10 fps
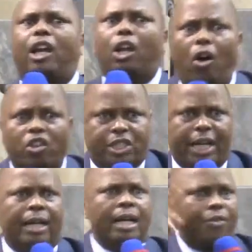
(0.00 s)
be
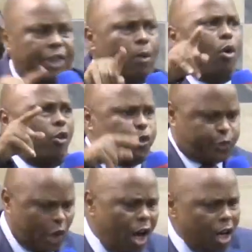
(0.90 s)
lost. They will
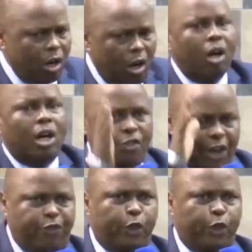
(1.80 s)
follow the